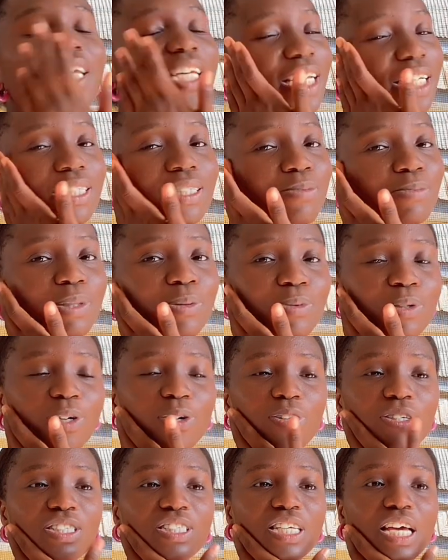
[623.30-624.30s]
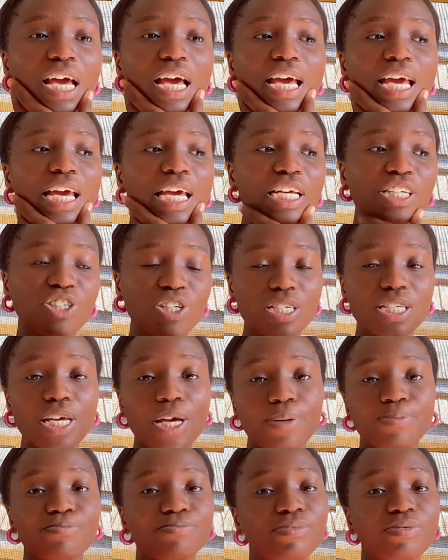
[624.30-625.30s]
get me, because it just
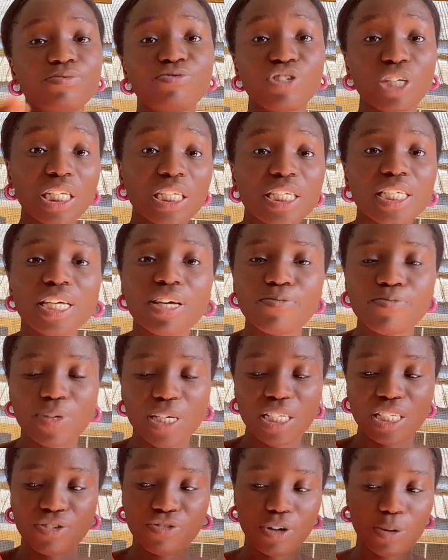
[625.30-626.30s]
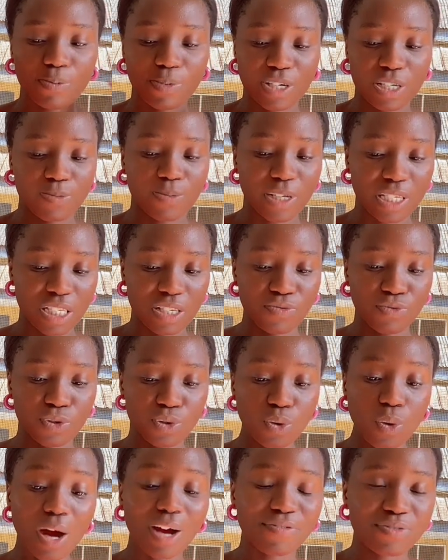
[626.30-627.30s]
really gave me a different perspective. You
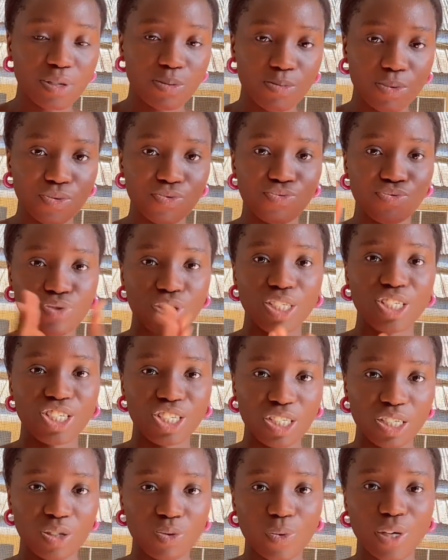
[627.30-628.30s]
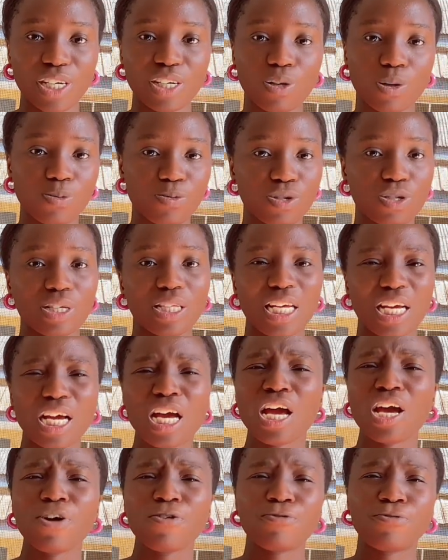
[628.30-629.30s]
don't have to be rigid when it comes to like
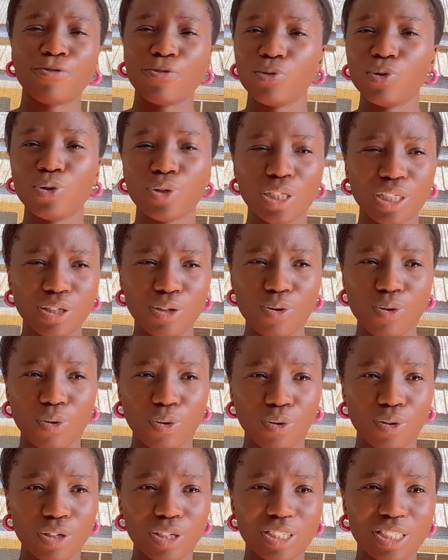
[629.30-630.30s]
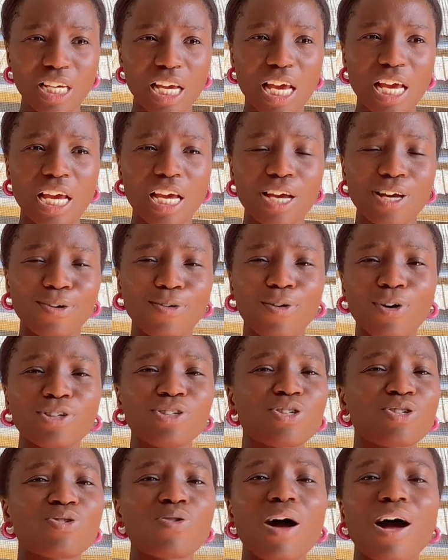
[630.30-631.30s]
following God. God
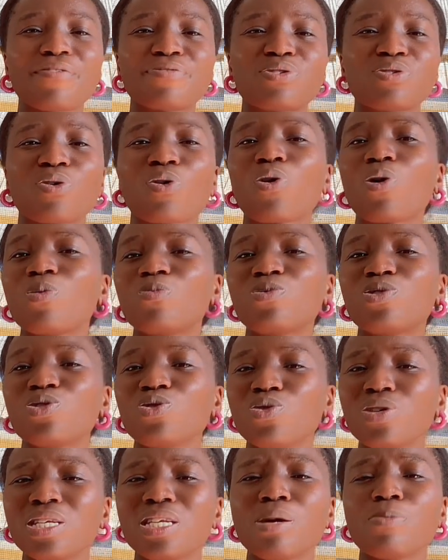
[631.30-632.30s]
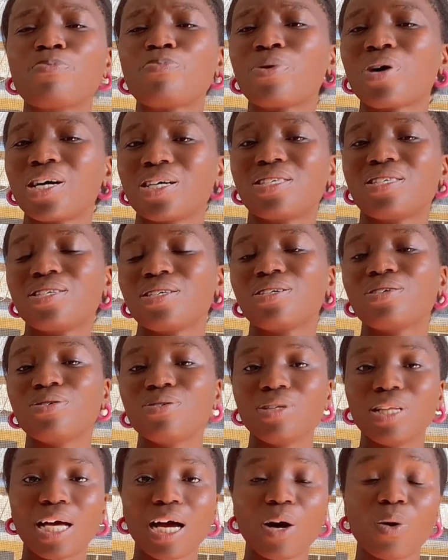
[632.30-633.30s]
does not have to come to you in a
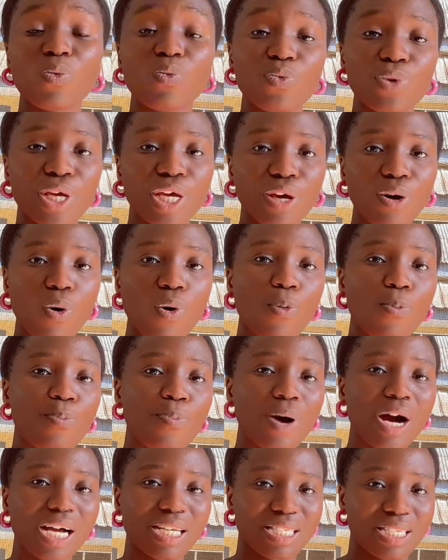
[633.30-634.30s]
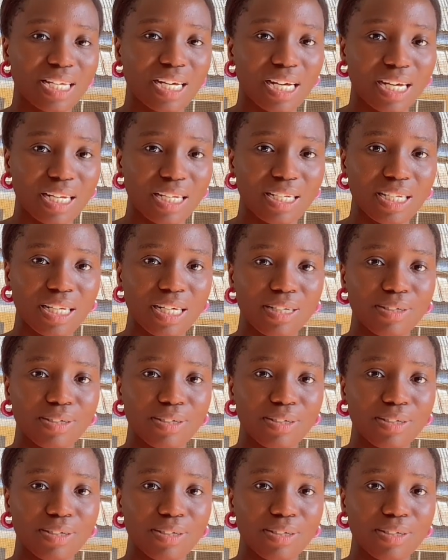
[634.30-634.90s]
particular way or pattern,